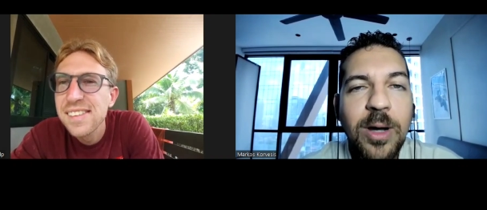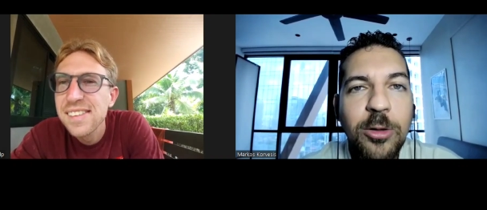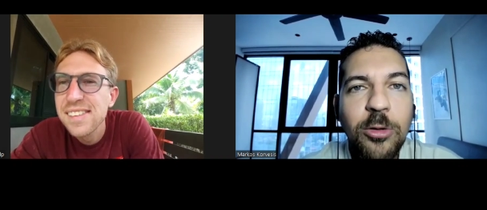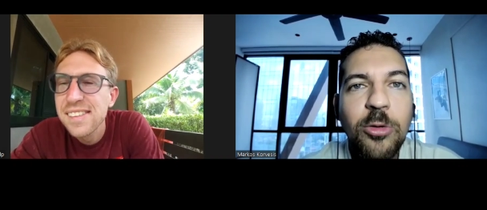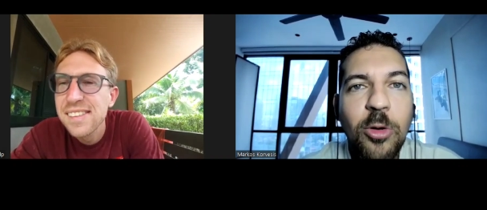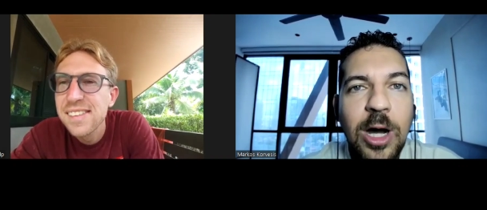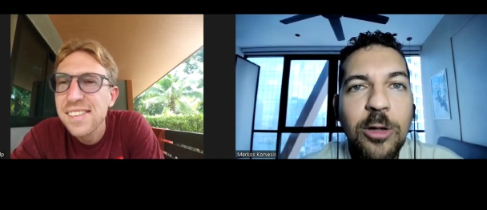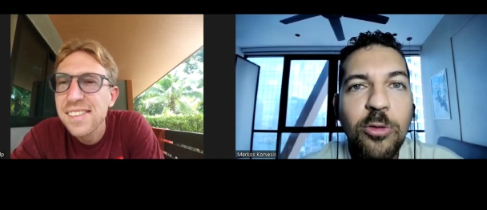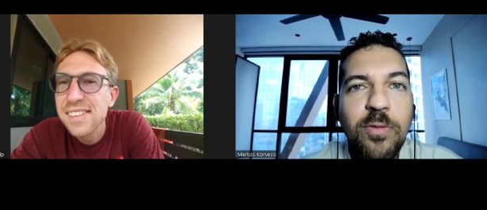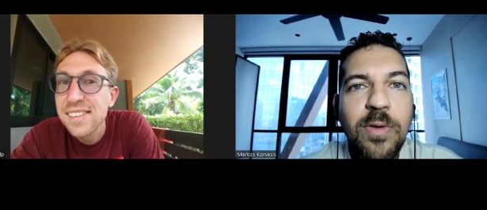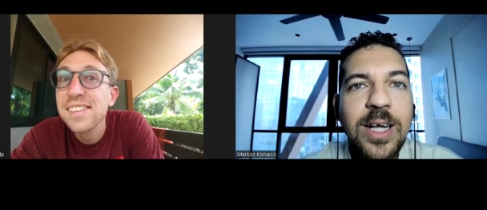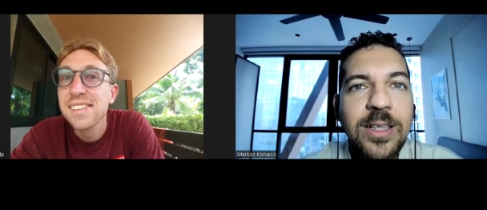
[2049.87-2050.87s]
Speaker 1: I don't know how
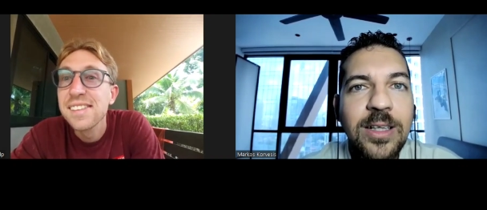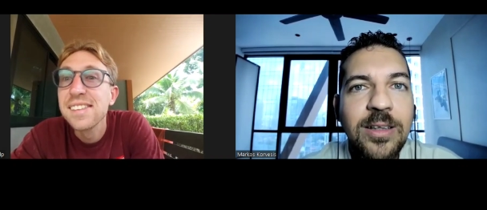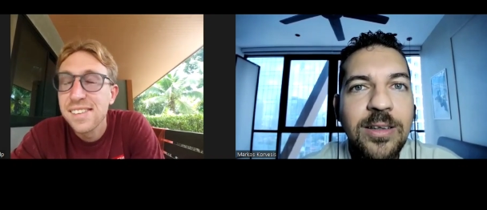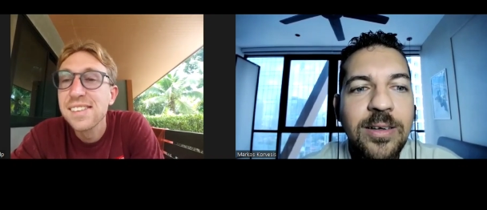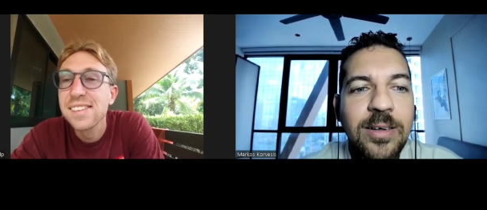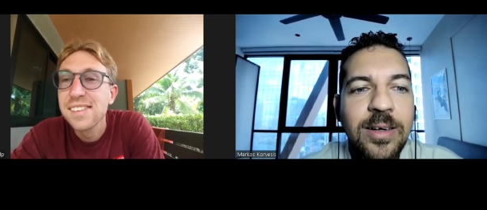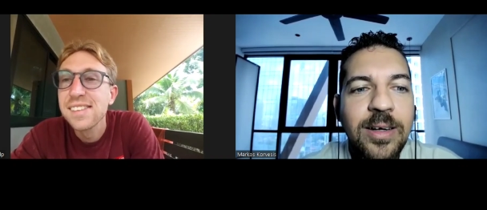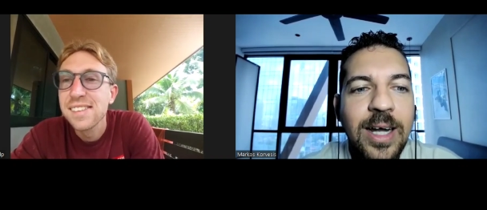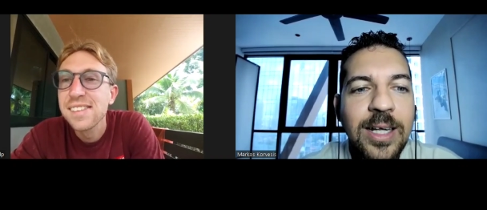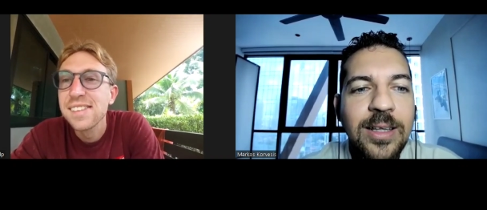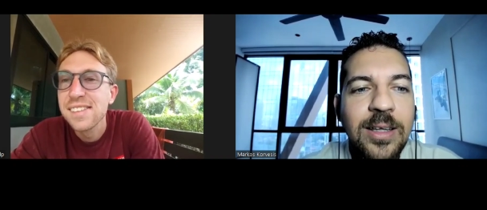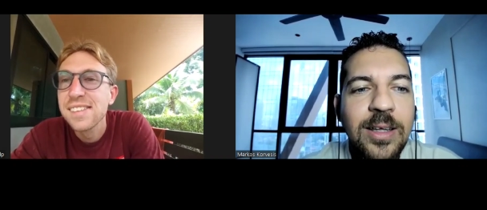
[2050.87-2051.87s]
to find it,
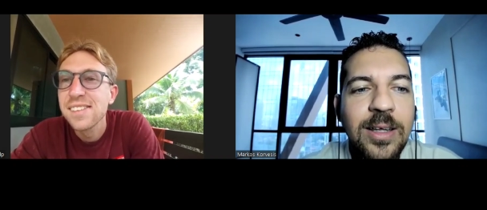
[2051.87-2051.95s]
right?